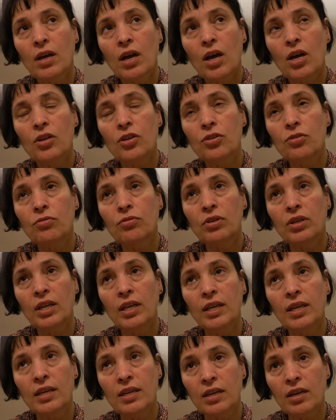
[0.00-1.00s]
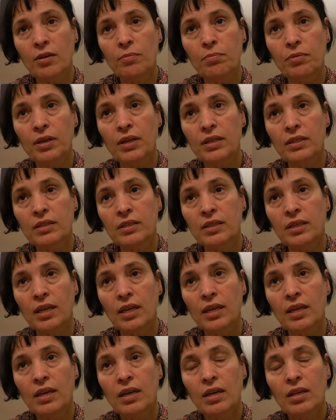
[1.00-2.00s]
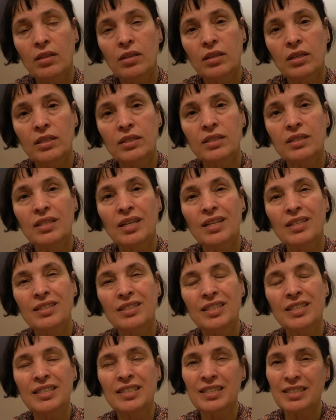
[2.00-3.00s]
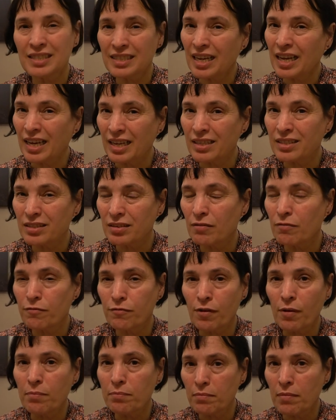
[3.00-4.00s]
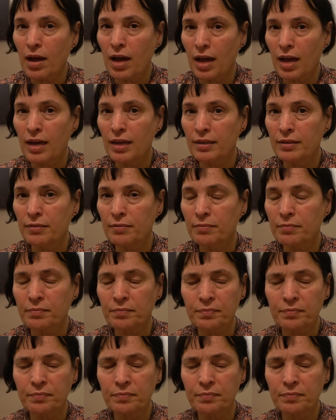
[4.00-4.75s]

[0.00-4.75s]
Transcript: a unique ability that is distinct from man.